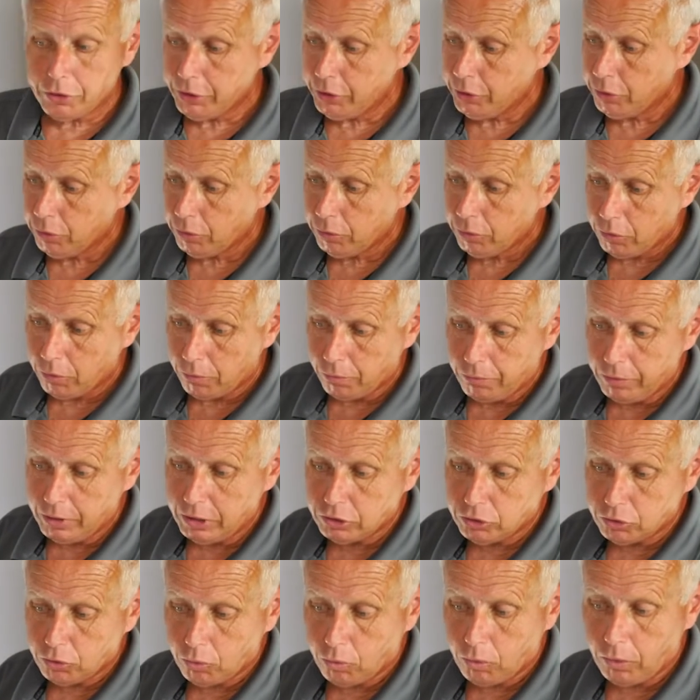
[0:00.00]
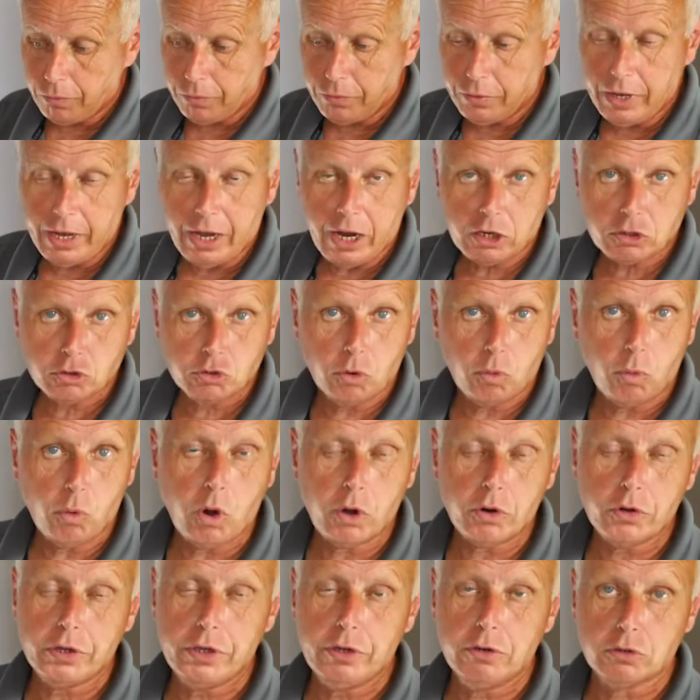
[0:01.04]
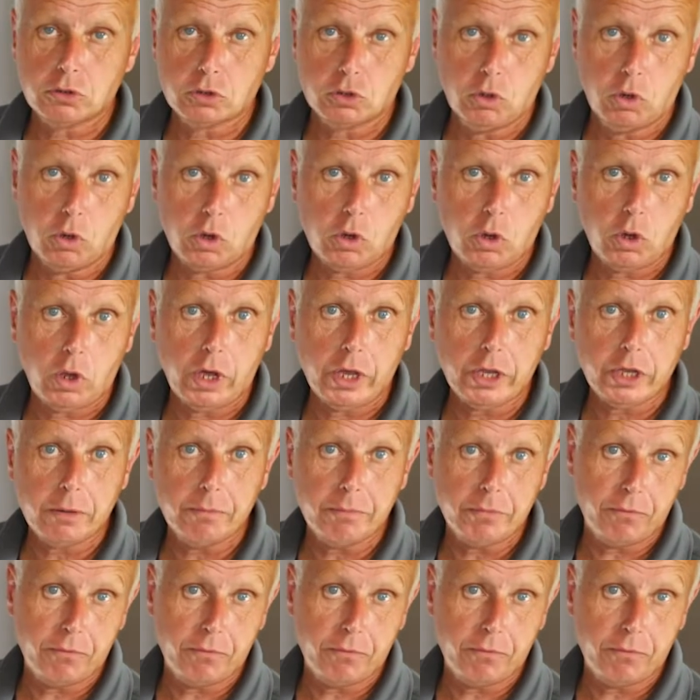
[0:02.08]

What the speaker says: heater, or these are what the actual water heaters look like